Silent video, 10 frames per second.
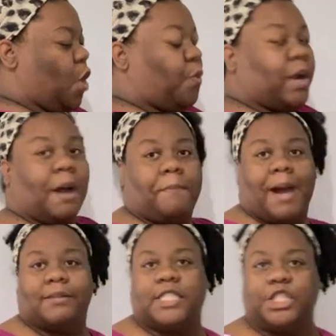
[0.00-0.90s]
what I'm
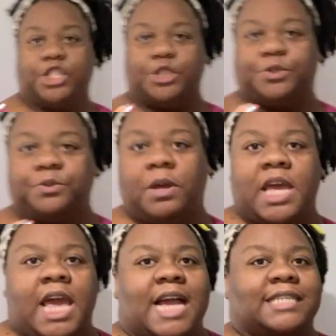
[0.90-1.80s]
about to do
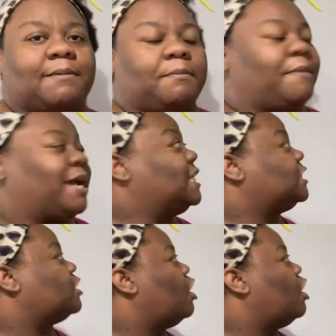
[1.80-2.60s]
is I'm gonna make this